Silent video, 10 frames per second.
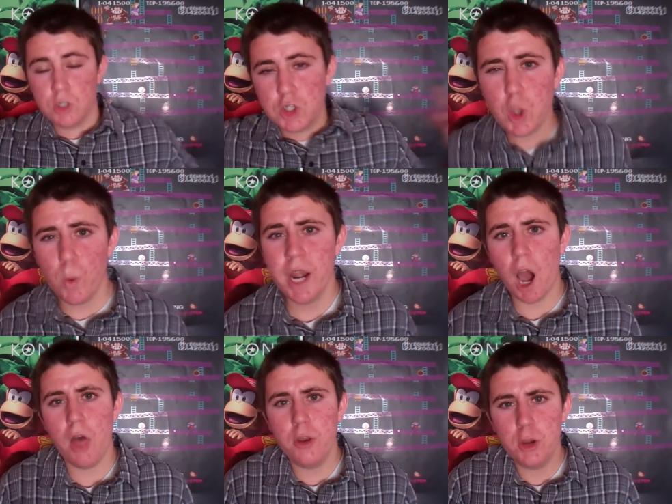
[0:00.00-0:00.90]
So in
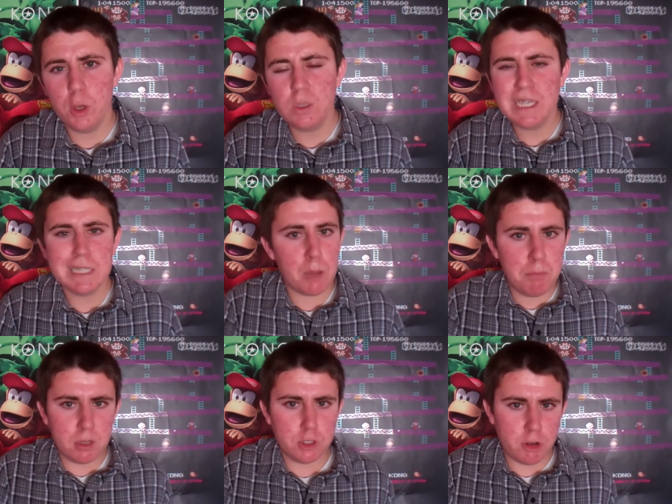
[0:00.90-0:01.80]
other news is that
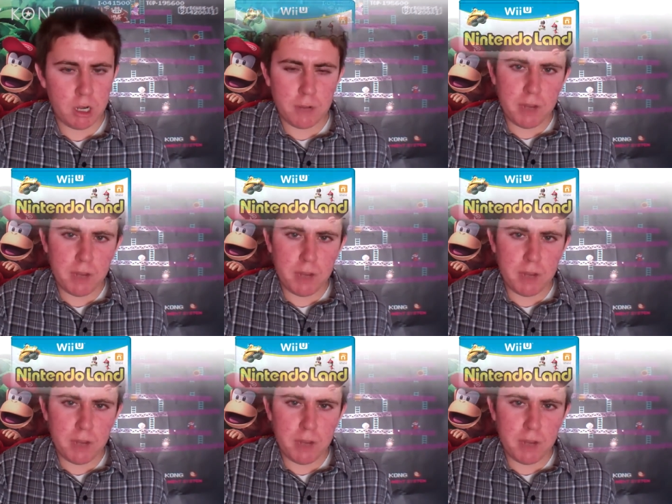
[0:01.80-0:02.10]
Bill Trinen of